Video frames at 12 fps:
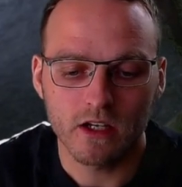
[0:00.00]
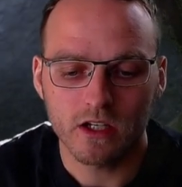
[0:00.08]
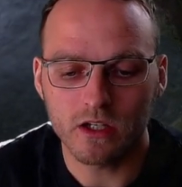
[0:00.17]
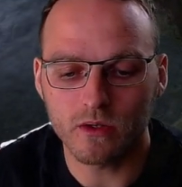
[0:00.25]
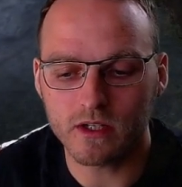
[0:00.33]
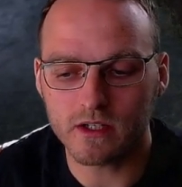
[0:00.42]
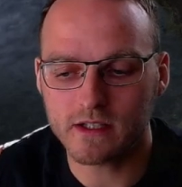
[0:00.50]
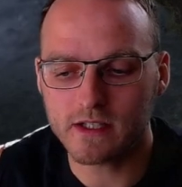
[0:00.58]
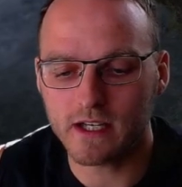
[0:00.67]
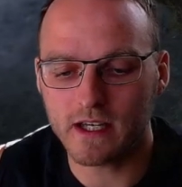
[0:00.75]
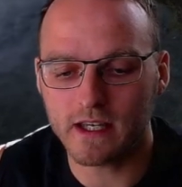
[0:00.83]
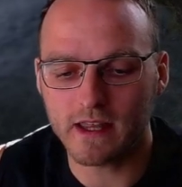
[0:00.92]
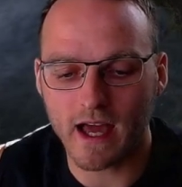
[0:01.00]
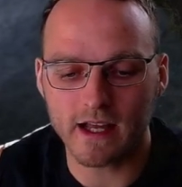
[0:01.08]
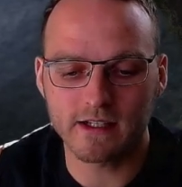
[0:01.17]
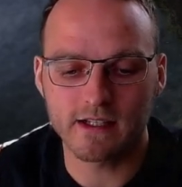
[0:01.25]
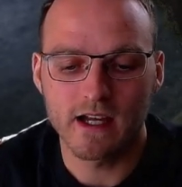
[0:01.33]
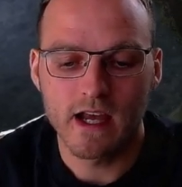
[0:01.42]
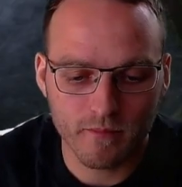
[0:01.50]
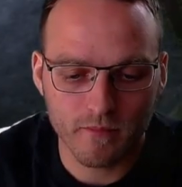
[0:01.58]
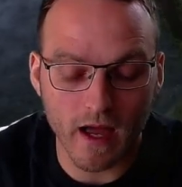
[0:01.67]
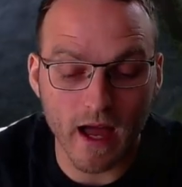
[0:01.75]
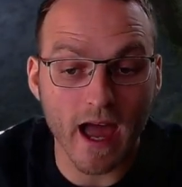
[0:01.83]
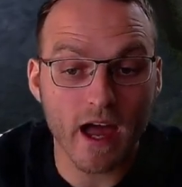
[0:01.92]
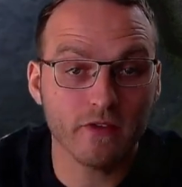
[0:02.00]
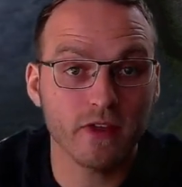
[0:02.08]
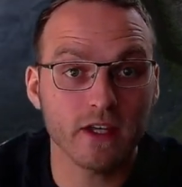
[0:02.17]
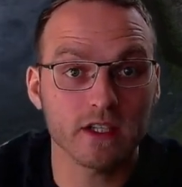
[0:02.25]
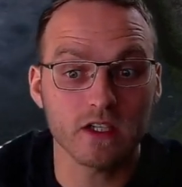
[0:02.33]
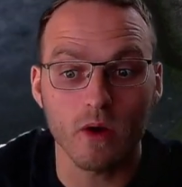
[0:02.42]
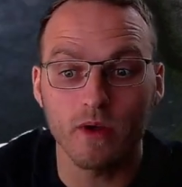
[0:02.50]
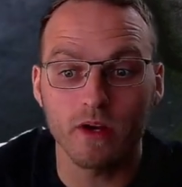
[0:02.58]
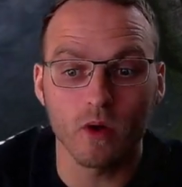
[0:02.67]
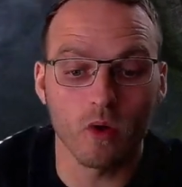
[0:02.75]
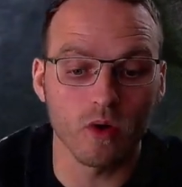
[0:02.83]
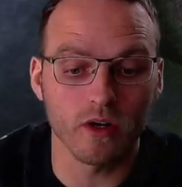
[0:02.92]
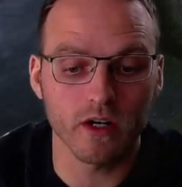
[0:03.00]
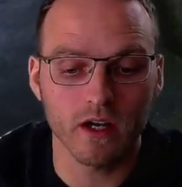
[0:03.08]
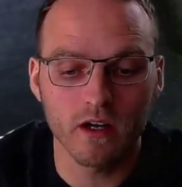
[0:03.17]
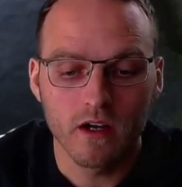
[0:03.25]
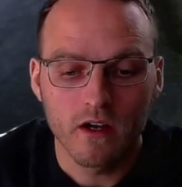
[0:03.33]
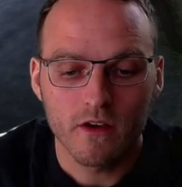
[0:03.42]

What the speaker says: you can see that I have things go in order